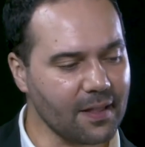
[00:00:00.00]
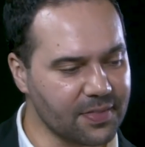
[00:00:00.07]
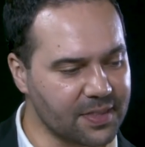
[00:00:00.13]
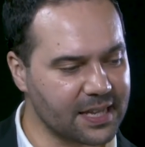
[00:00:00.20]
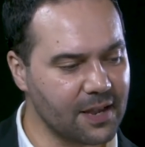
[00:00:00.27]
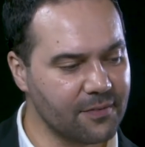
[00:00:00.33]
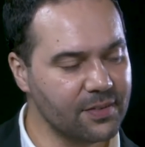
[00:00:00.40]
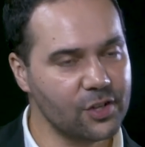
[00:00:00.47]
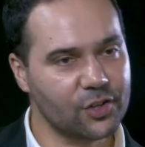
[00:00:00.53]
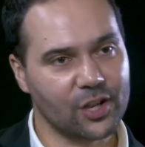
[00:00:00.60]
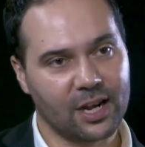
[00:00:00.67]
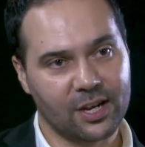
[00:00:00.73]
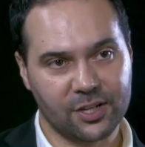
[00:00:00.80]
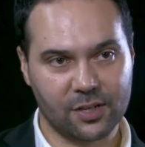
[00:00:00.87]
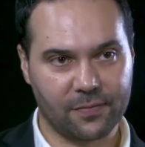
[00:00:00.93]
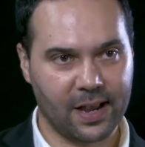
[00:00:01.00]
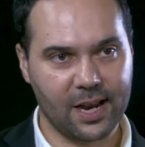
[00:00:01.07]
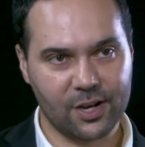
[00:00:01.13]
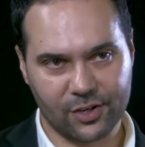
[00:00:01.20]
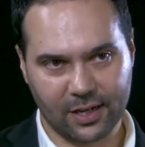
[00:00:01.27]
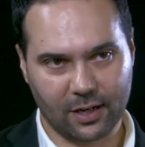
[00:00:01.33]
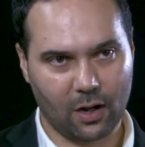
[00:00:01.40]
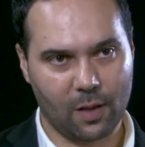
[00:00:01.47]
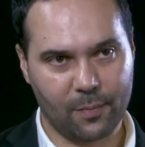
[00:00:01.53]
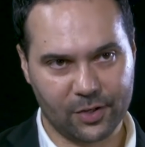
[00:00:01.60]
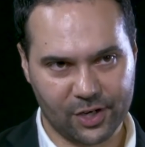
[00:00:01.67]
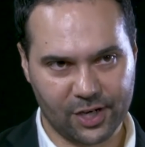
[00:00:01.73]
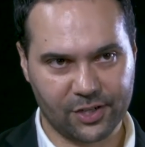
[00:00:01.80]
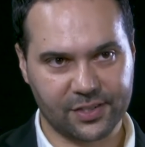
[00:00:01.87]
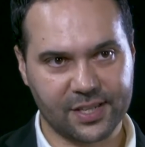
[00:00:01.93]
that given the challenges of ageing, climate
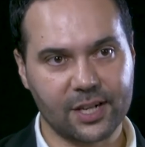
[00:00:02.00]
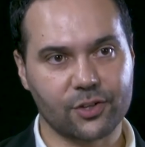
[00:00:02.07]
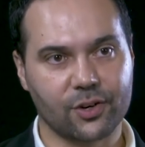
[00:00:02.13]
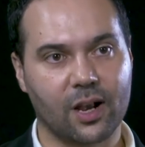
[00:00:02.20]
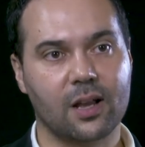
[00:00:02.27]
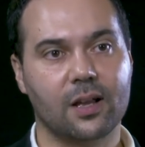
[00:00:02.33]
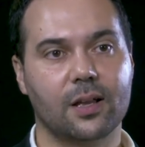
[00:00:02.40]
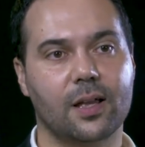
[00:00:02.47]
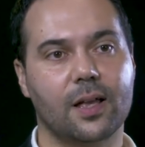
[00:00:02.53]
change, etc.,